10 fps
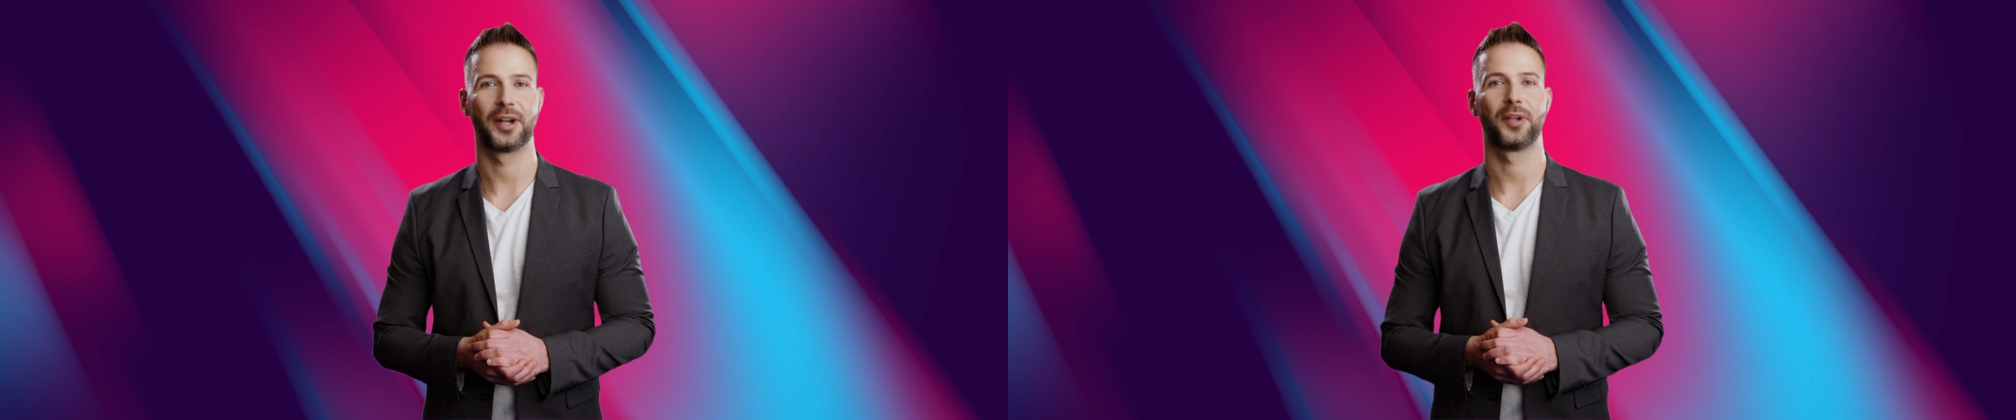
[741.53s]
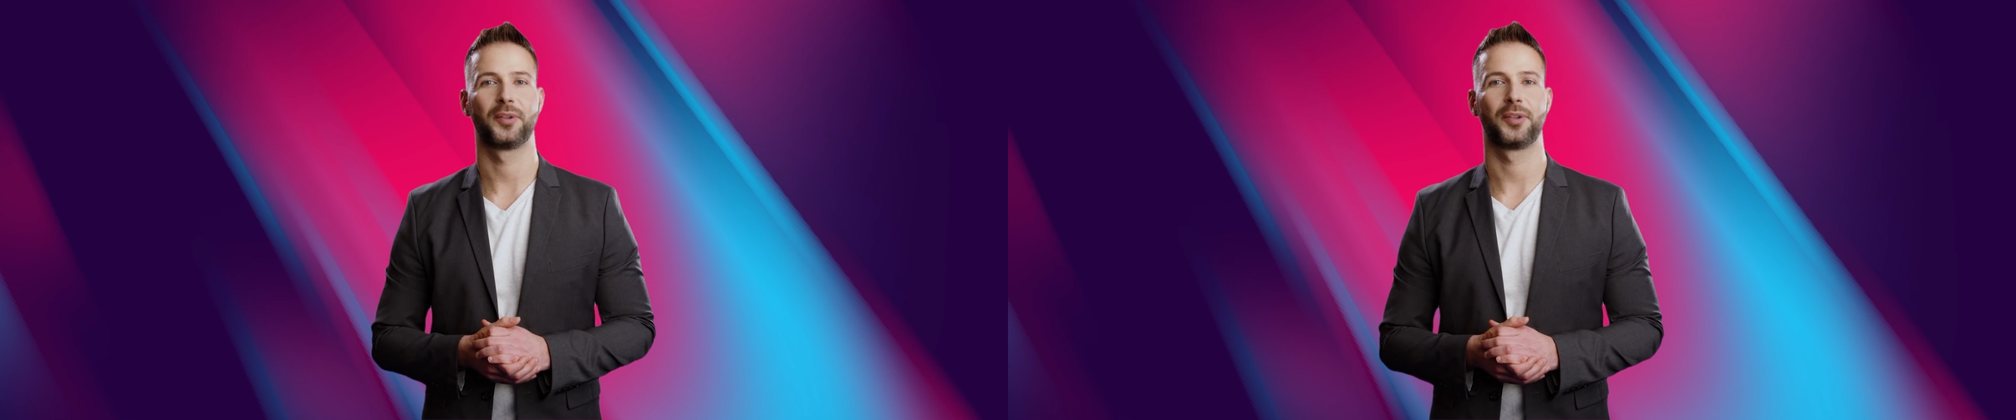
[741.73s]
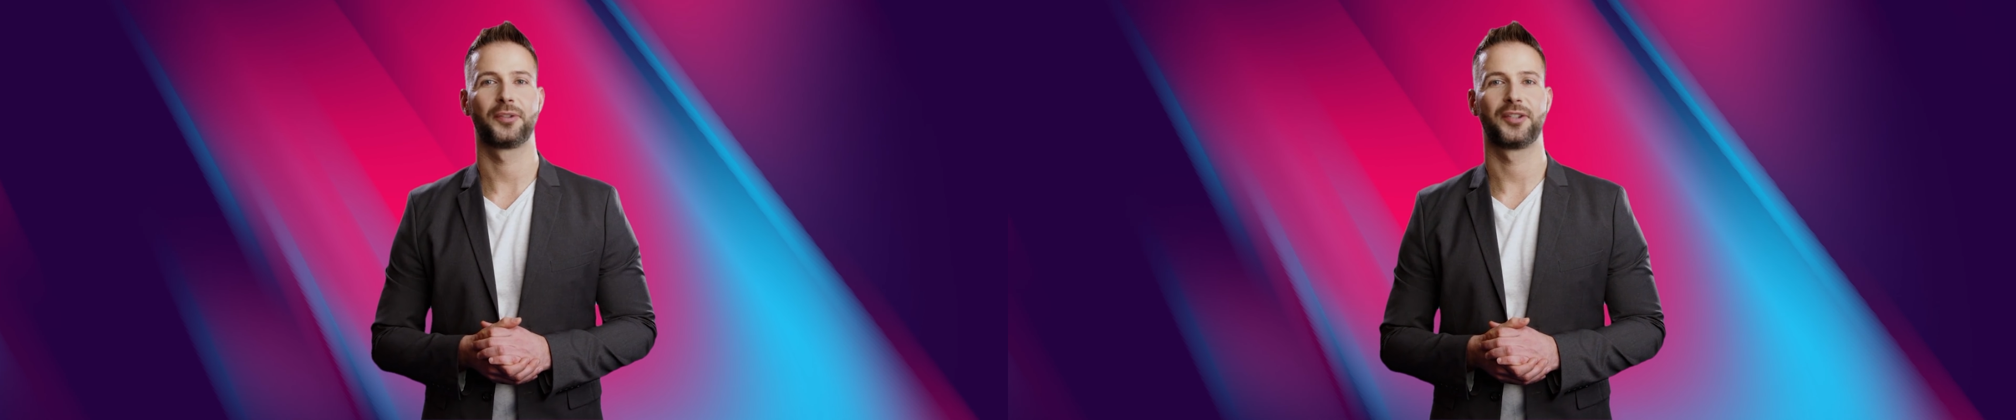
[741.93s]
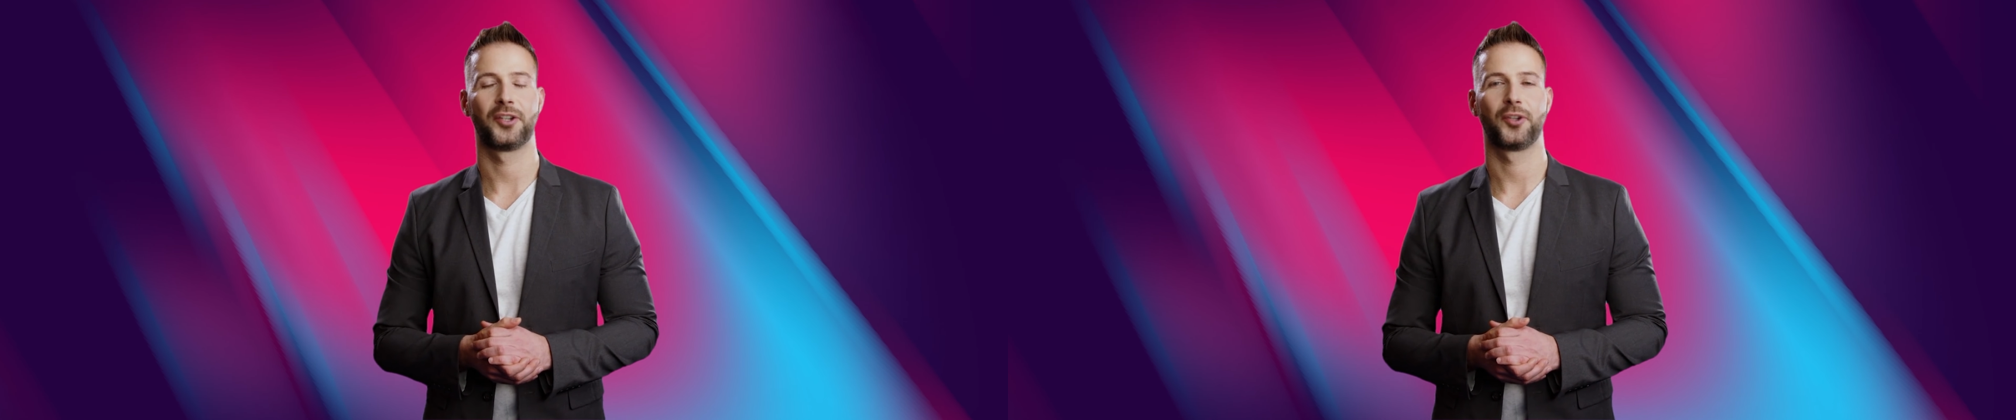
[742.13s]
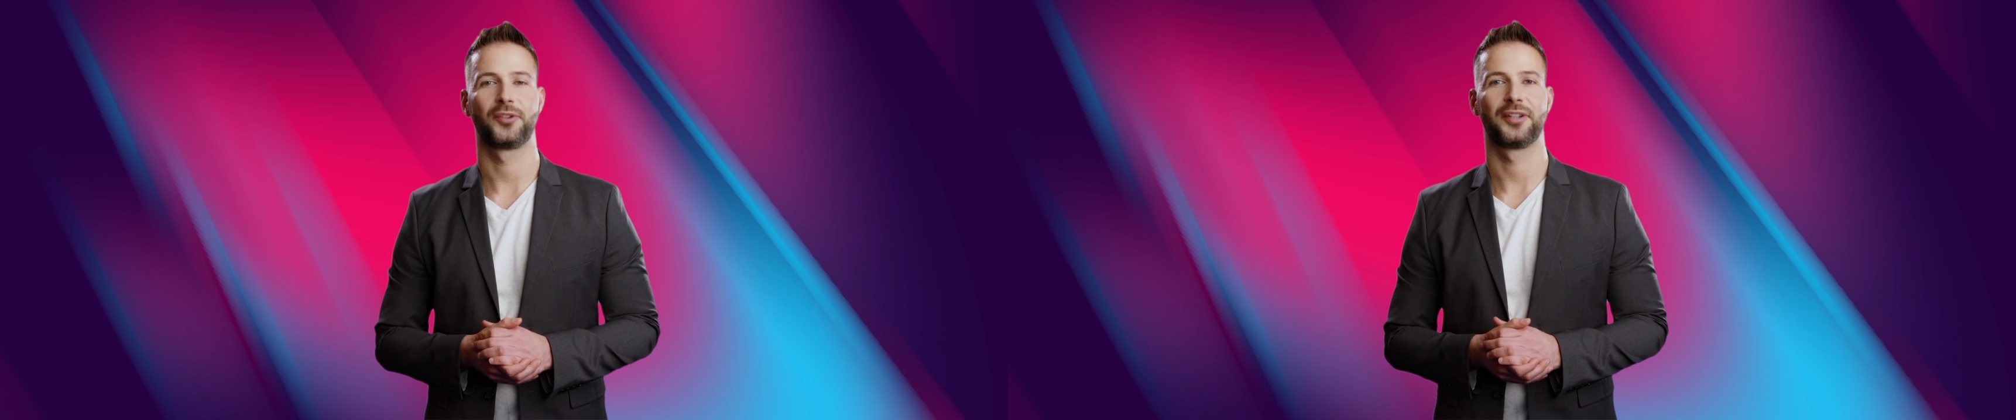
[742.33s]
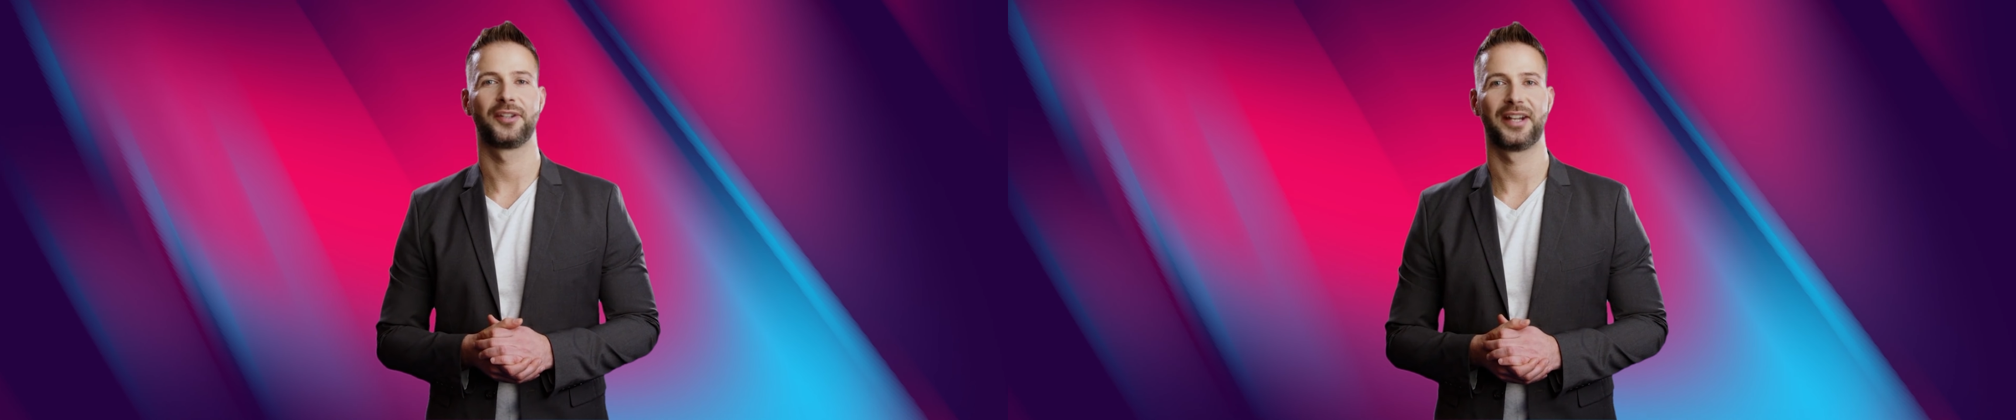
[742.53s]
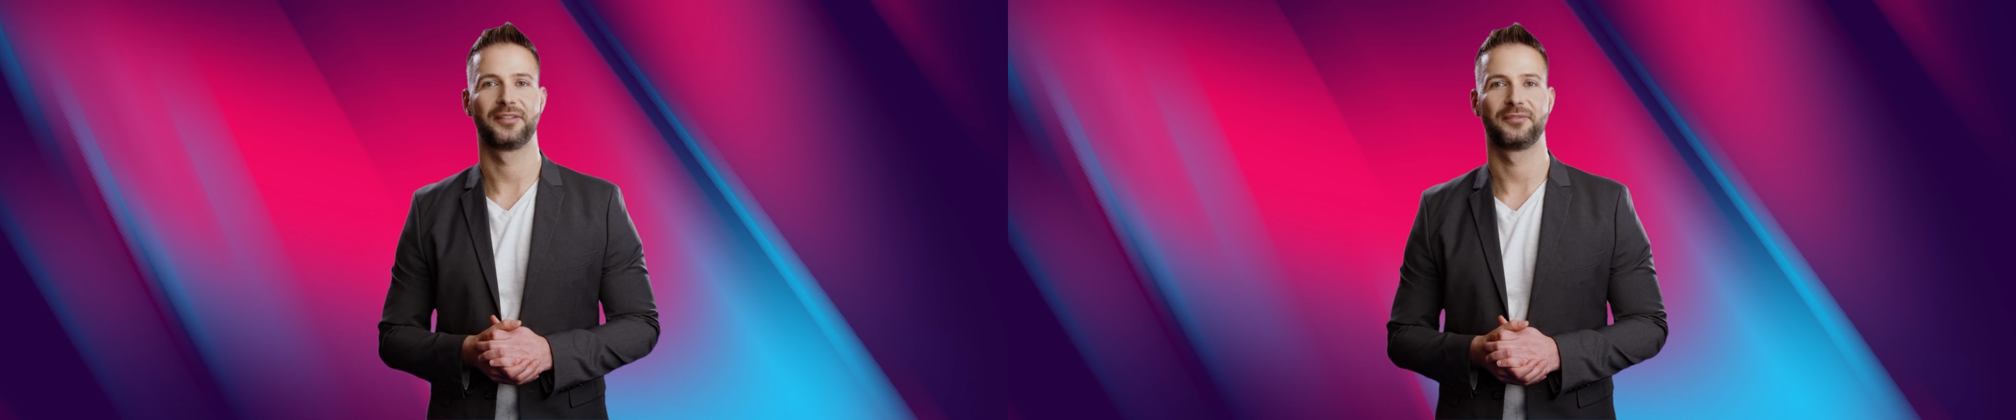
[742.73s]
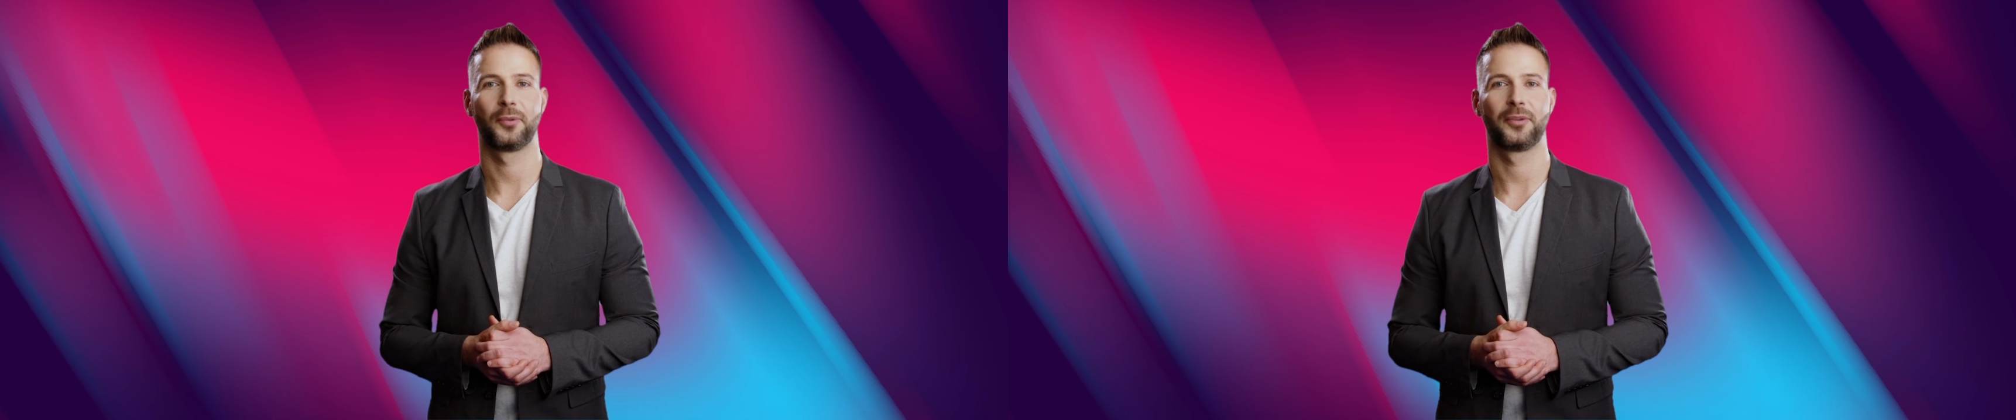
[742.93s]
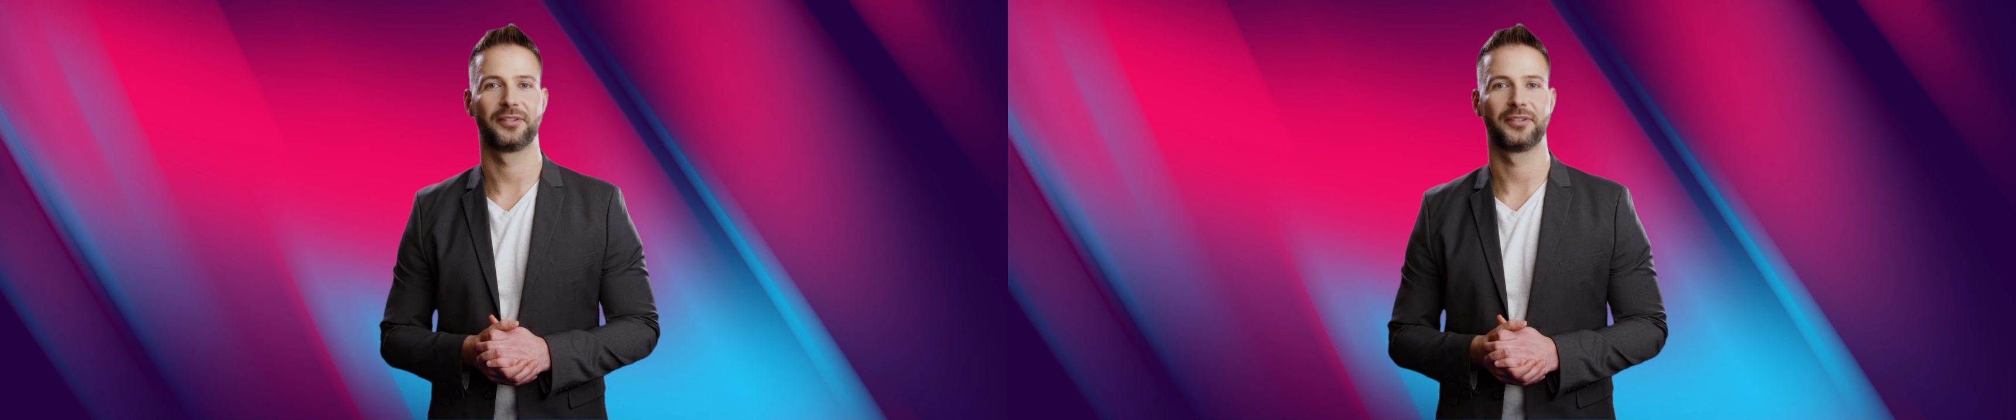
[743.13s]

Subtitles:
along with the other transformative